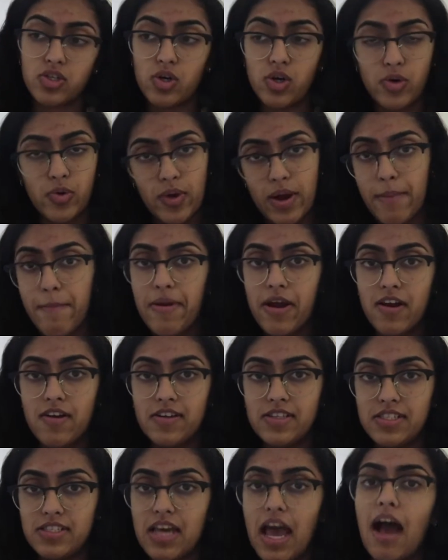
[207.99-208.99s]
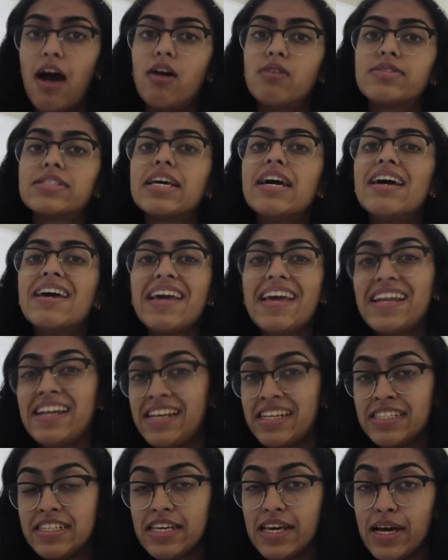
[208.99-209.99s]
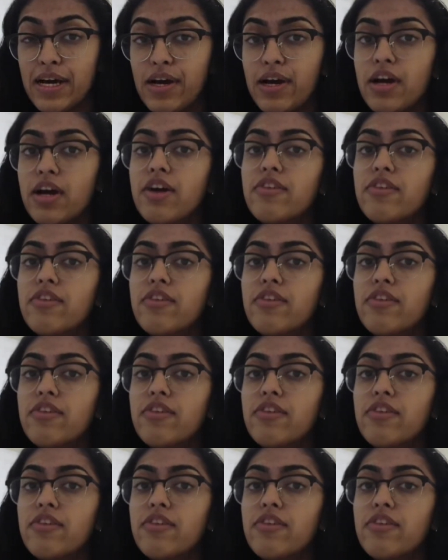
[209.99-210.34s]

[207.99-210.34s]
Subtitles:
or grandparents' house in India.